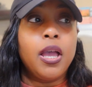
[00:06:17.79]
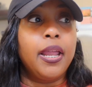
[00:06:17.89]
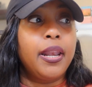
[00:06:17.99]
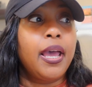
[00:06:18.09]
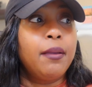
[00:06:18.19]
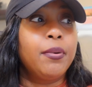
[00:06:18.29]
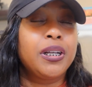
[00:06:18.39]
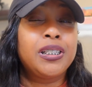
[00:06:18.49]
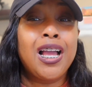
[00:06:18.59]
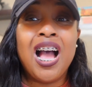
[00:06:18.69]
at night,
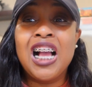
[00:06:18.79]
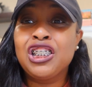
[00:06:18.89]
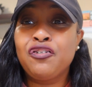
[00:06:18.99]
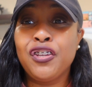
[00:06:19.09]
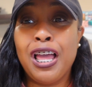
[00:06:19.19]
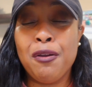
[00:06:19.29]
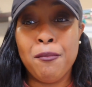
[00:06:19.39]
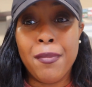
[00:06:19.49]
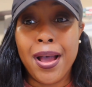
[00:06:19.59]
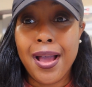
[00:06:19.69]
because y'all, I just feel like
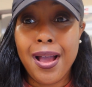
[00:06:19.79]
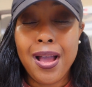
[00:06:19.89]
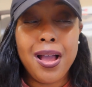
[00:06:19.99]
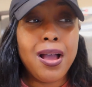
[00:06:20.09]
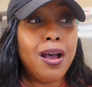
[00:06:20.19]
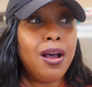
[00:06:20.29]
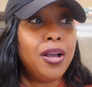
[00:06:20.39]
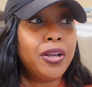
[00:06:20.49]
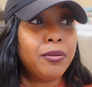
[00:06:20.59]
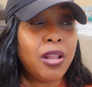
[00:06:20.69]
my
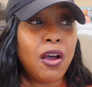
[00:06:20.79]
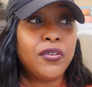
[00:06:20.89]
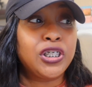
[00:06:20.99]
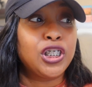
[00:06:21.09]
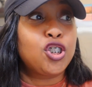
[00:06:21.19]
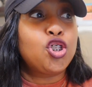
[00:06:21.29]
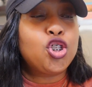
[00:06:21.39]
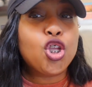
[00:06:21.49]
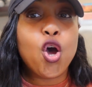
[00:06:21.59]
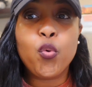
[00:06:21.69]
loft is just
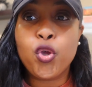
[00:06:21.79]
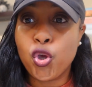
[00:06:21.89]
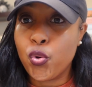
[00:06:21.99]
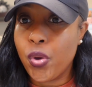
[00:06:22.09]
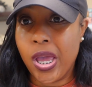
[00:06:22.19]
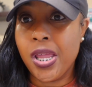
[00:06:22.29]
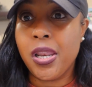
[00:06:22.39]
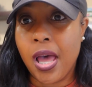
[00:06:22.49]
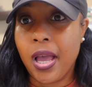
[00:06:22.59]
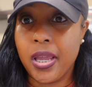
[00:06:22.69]
so cute at
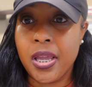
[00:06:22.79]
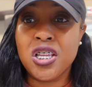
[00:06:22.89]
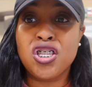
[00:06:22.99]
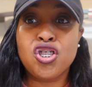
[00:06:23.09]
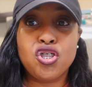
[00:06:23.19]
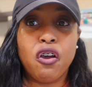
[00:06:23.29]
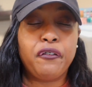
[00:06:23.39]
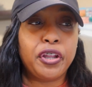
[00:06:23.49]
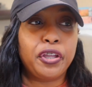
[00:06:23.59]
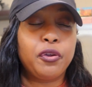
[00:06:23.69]
night. It's so
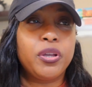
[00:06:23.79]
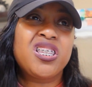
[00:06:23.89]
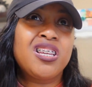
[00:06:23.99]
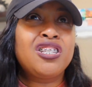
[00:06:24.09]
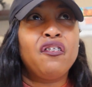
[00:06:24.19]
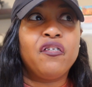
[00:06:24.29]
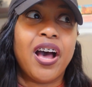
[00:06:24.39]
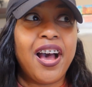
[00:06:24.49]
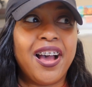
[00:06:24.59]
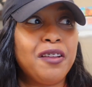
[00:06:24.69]
freaking cute. It's such a
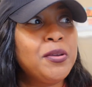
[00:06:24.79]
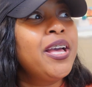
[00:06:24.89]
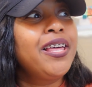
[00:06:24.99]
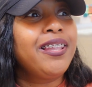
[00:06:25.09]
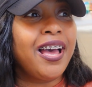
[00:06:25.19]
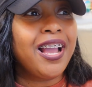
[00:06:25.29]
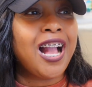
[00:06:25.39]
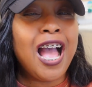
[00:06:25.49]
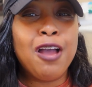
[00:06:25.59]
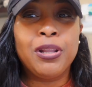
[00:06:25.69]
vibe. Like,
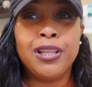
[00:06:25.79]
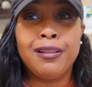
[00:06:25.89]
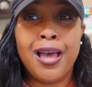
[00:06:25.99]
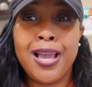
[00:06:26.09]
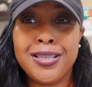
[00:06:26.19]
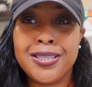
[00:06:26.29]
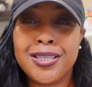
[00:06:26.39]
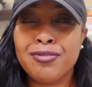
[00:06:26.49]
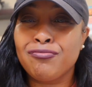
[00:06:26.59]
I have my little lights,